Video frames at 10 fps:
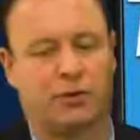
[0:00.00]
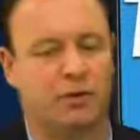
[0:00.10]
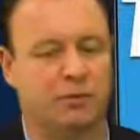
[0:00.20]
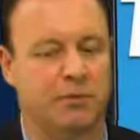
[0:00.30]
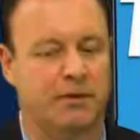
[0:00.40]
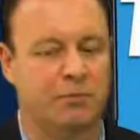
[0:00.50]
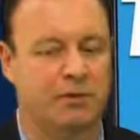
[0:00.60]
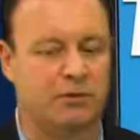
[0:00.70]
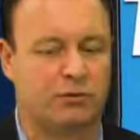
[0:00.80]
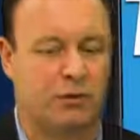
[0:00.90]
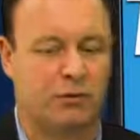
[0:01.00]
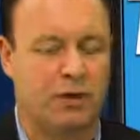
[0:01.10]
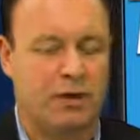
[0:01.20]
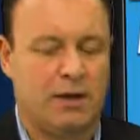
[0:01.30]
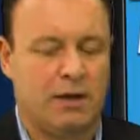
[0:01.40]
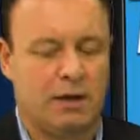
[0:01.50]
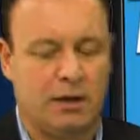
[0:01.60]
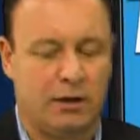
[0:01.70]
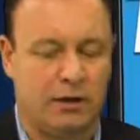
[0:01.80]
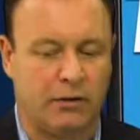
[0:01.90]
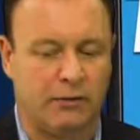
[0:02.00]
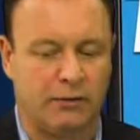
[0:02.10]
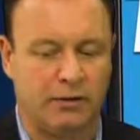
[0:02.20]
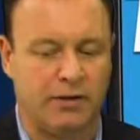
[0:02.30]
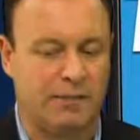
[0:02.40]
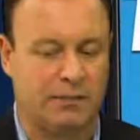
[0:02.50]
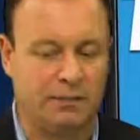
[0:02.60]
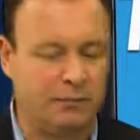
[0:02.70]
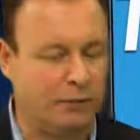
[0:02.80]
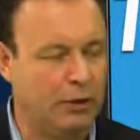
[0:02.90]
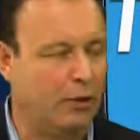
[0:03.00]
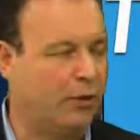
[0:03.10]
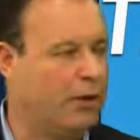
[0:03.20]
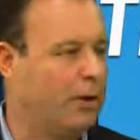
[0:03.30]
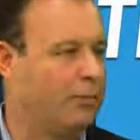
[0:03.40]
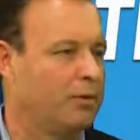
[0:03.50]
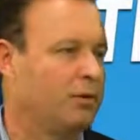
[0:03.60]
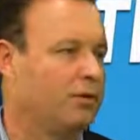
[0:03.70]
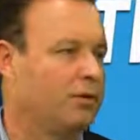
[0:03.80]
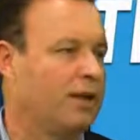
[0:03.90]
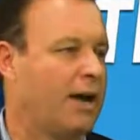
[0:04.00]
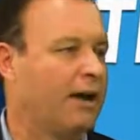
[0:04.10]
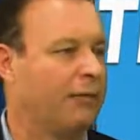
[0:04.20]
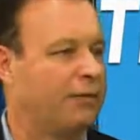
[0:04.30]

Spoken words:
to this Media Bistro article, for example. I mean, we know the numbers, they're staggering.